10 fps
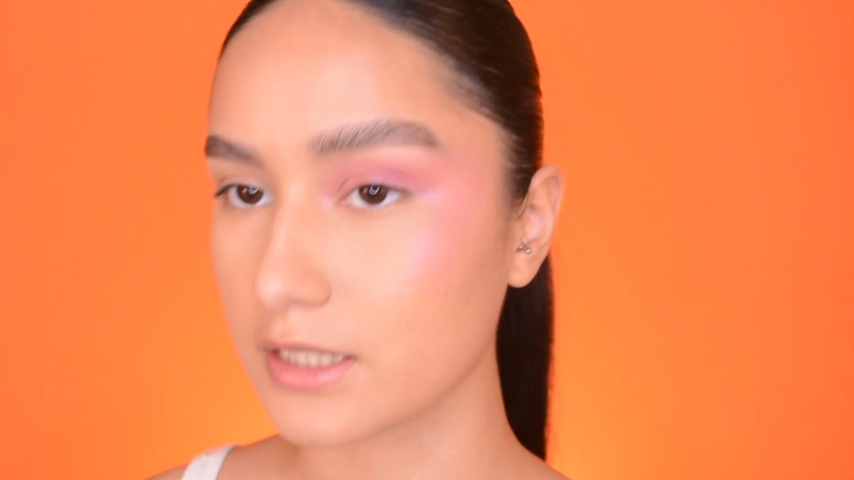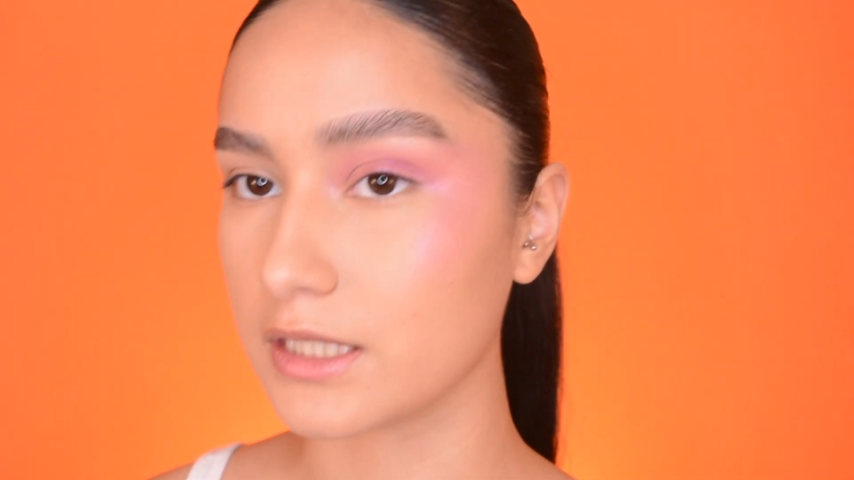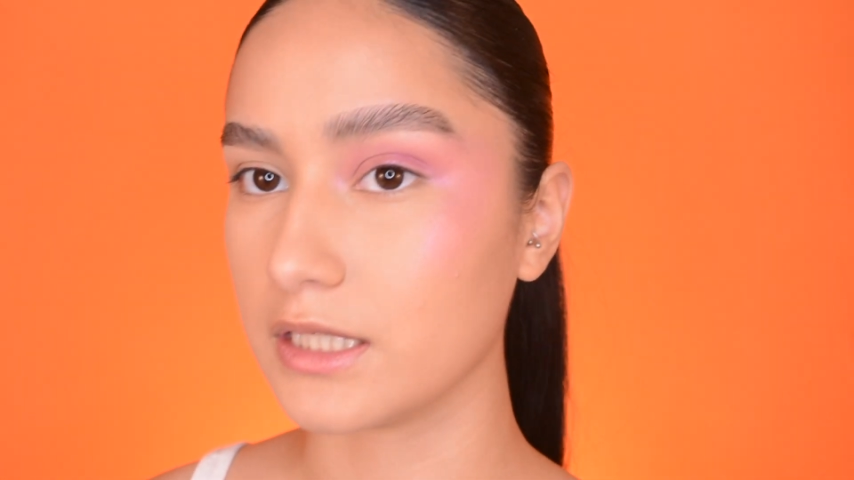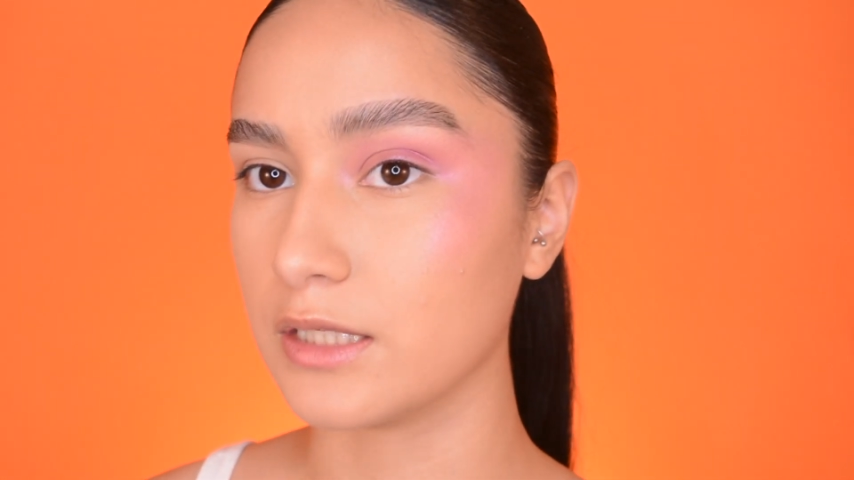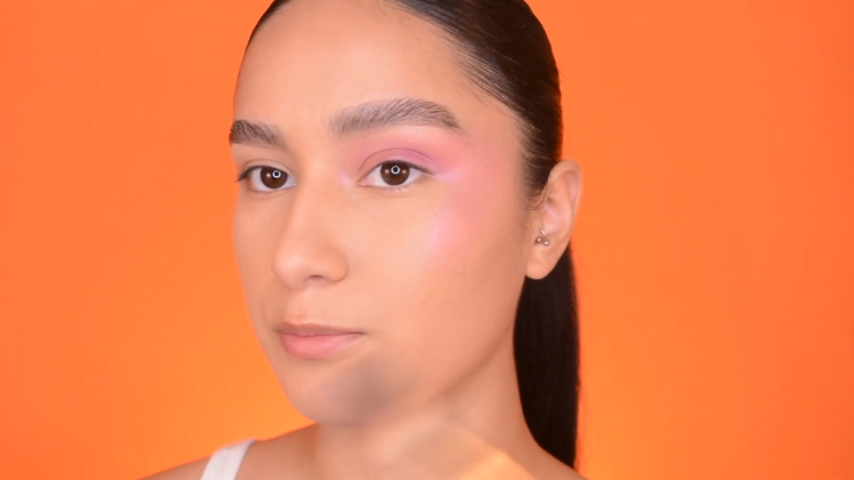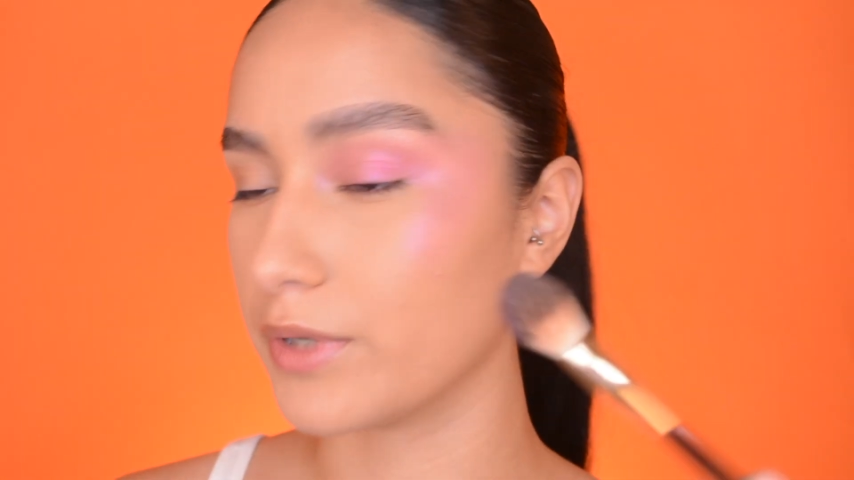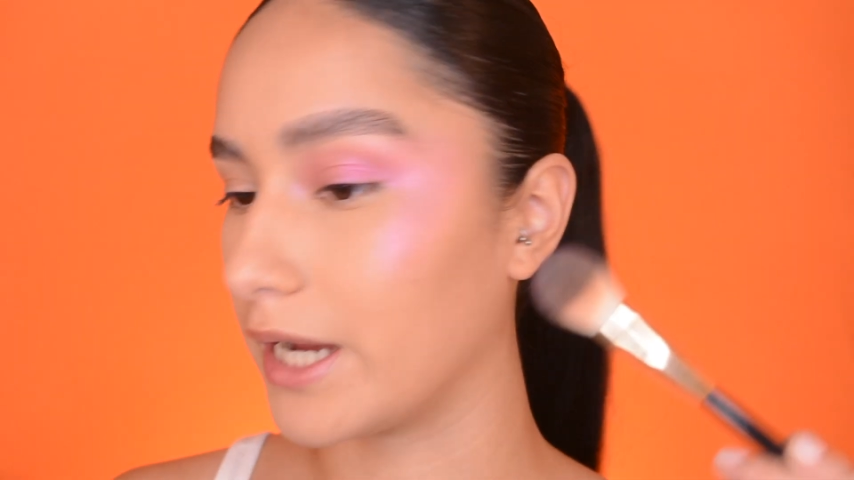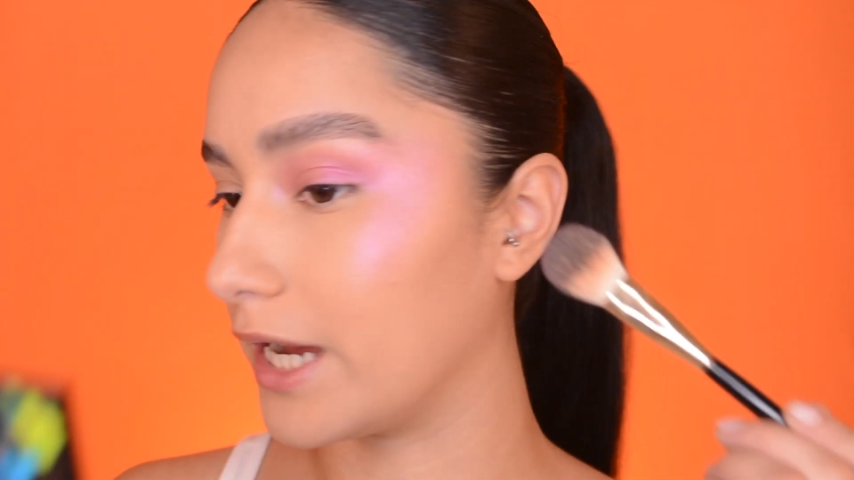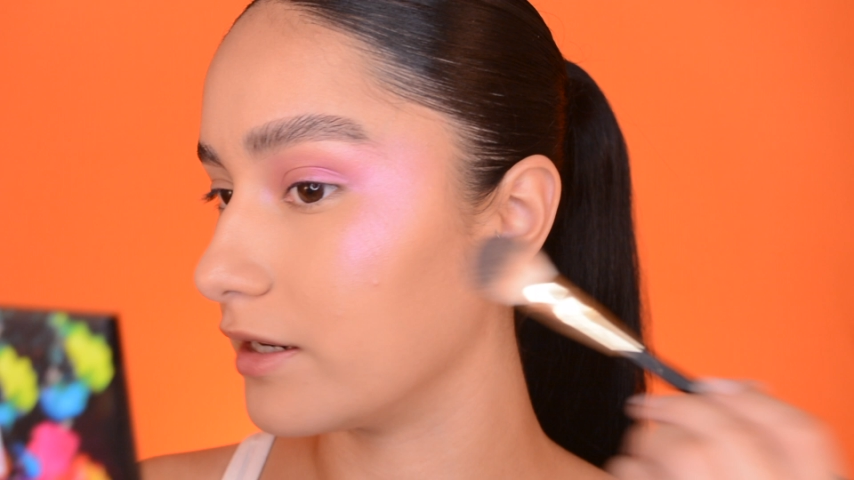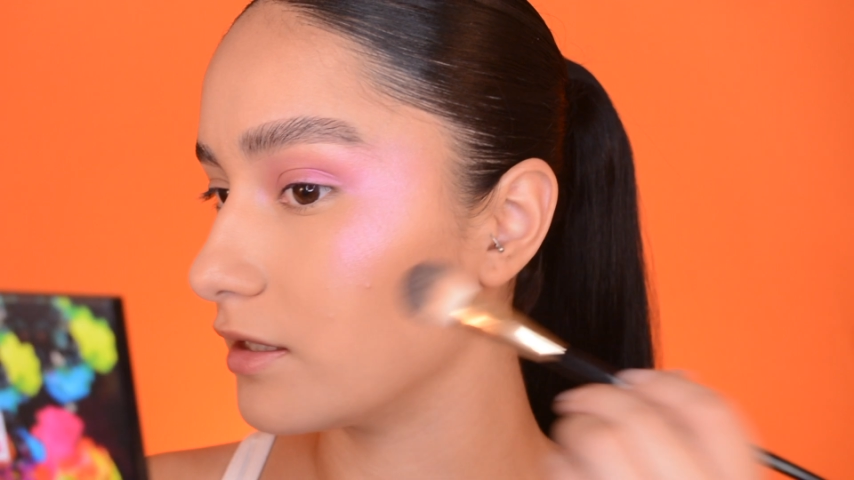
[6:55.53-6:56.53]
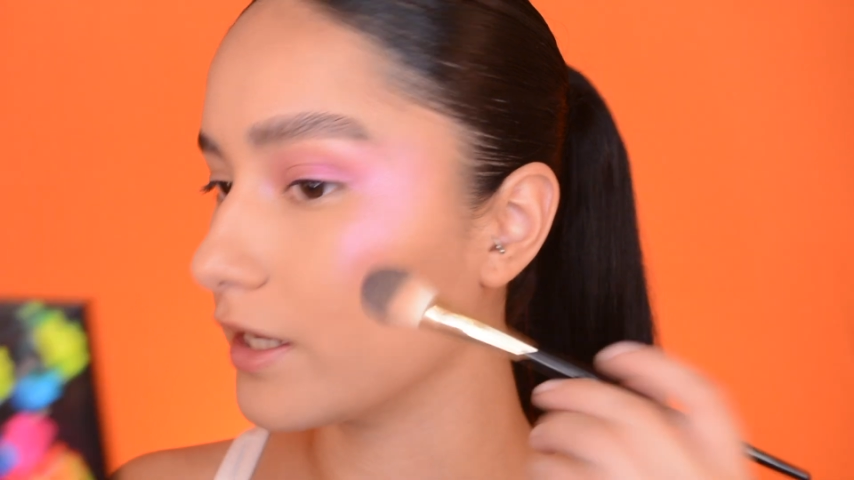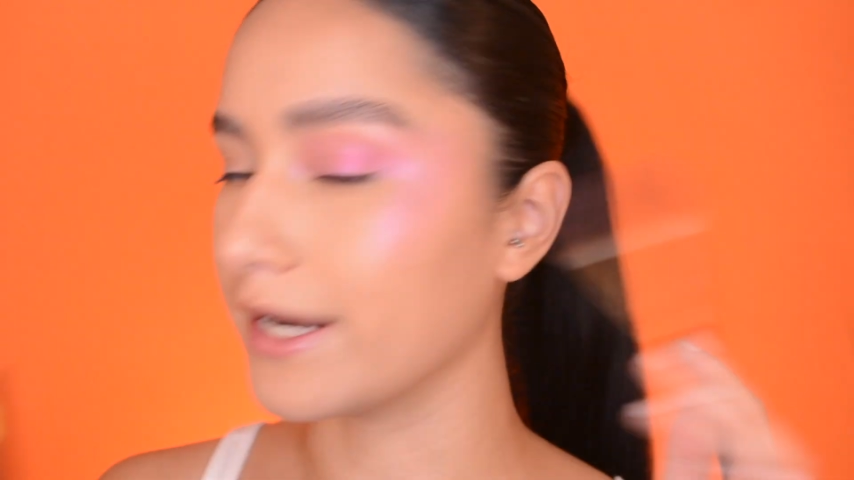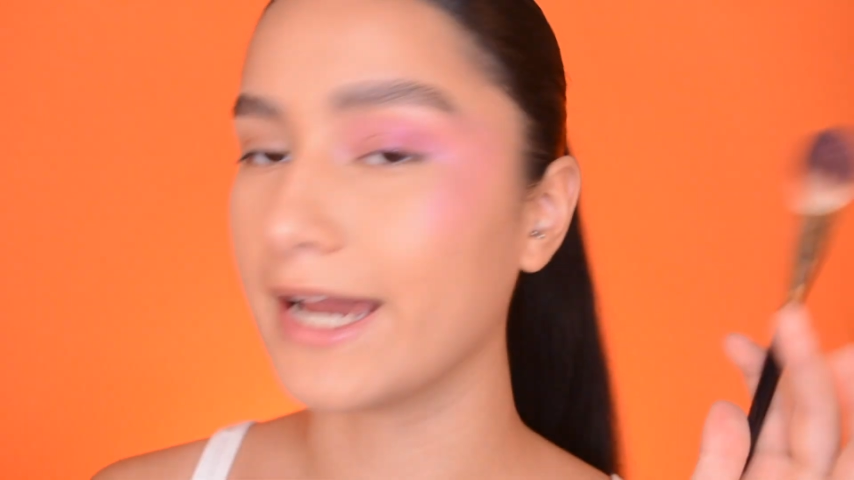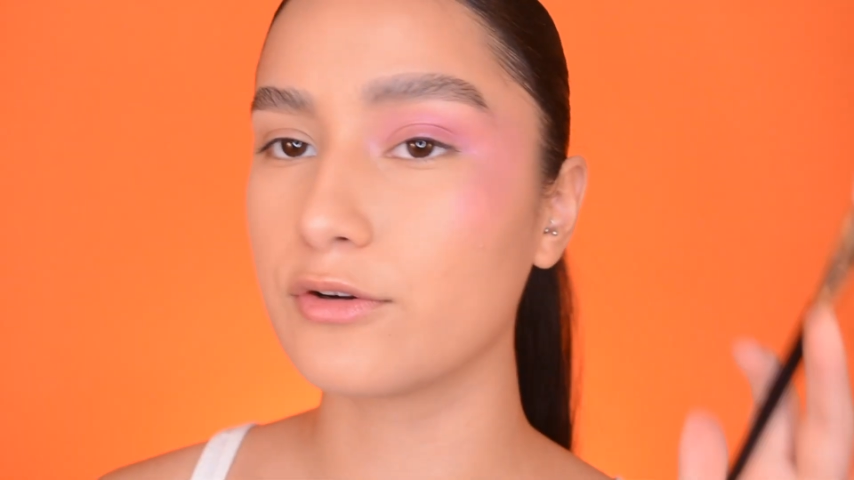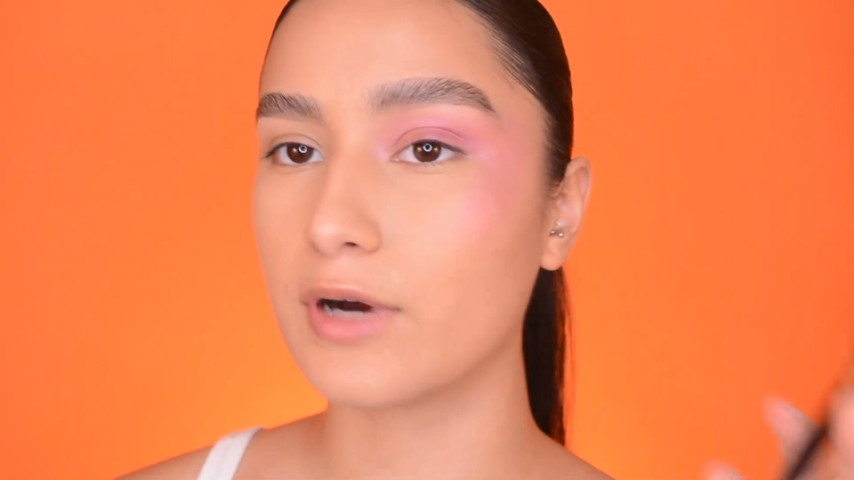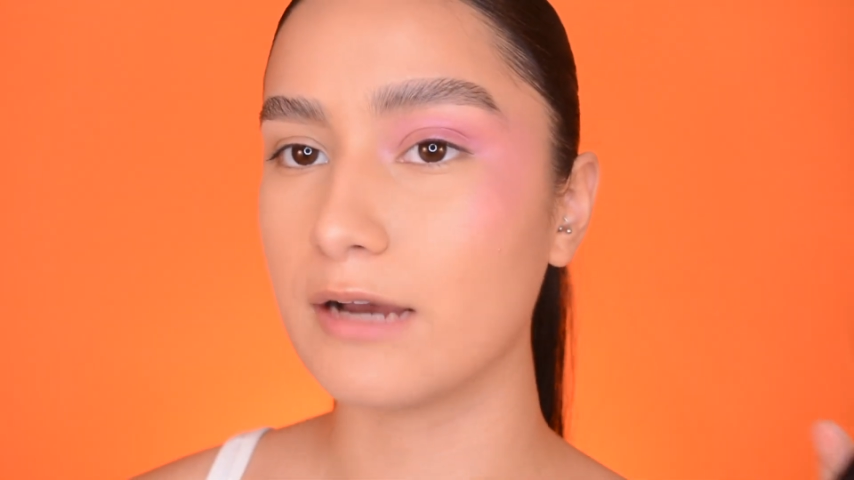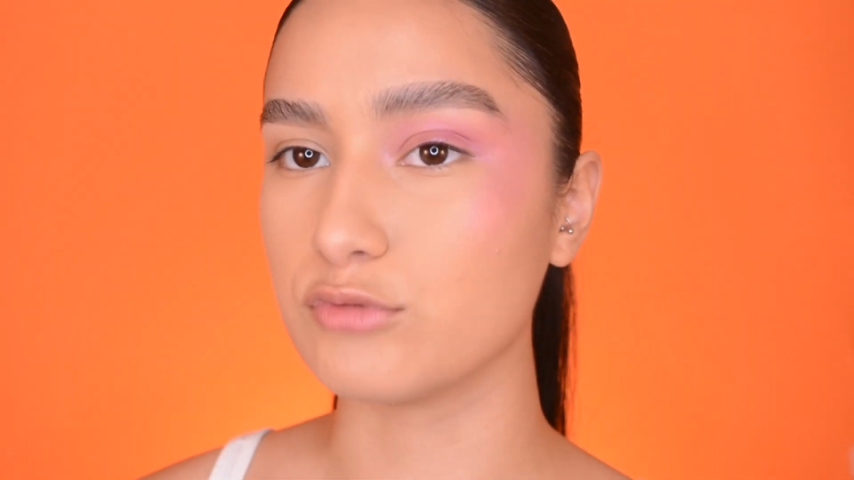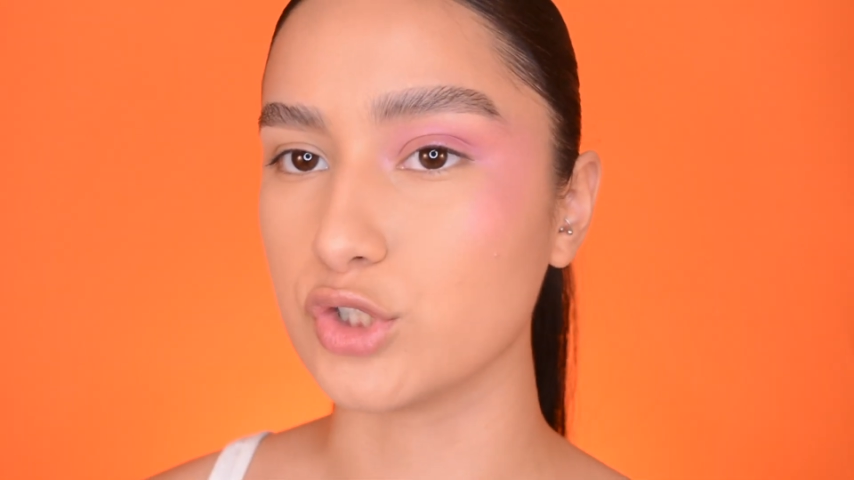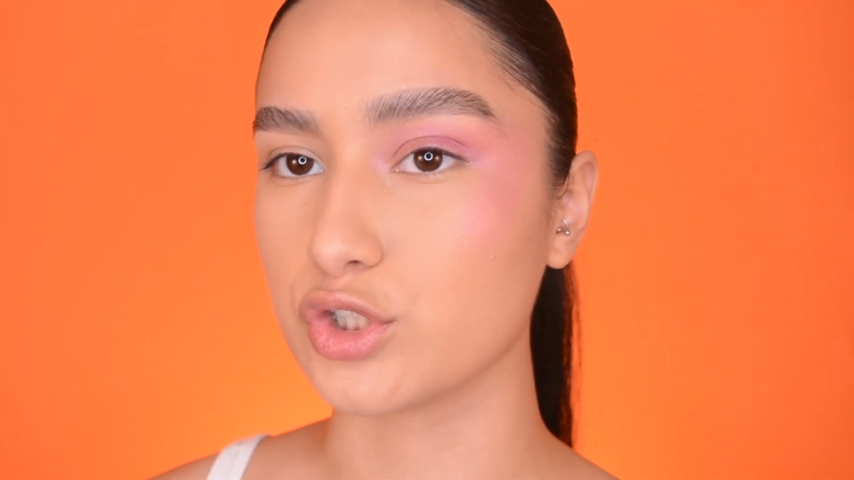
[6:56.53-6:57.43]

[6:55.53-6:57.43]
keep adding, and I don't have